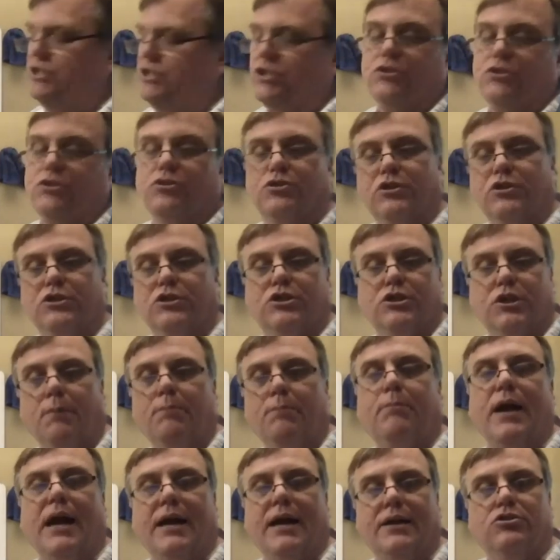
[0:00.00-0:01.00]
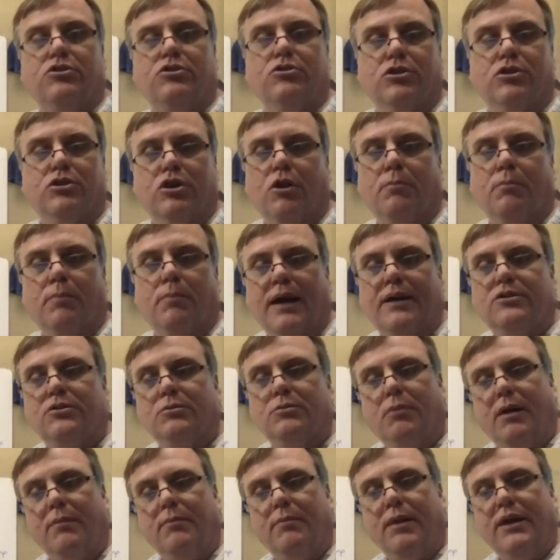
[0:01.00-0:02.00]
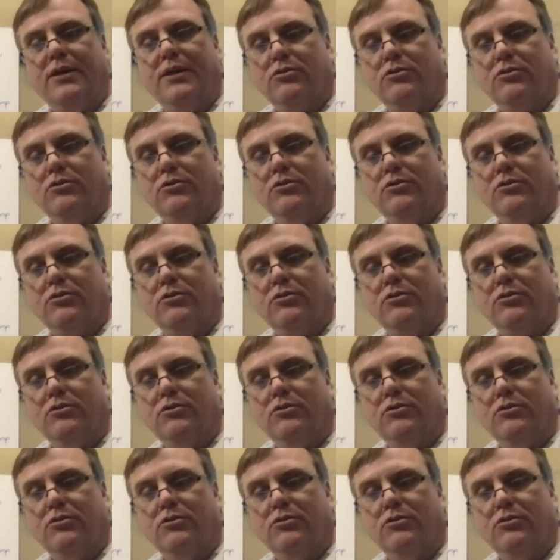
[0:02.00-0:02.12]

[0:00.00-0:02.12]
should I jump back to go back to my main.